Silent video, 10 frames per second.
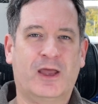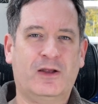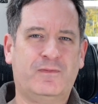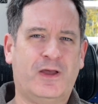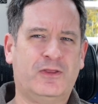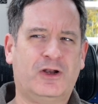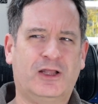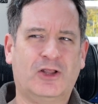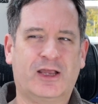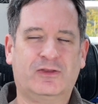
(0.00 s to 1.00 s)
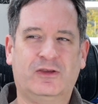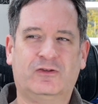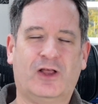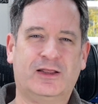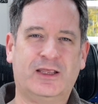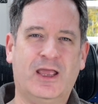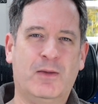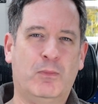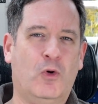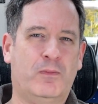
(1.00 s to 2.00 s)
and I found that I liked the slightly
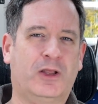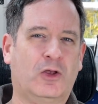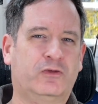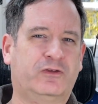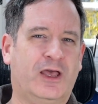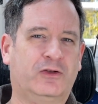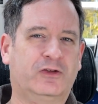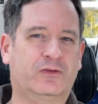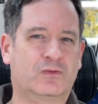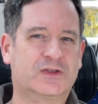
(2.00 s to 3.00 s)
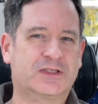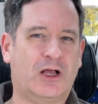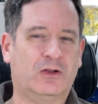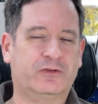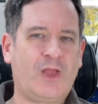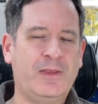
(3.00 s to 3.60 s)
more mellow sound as a result.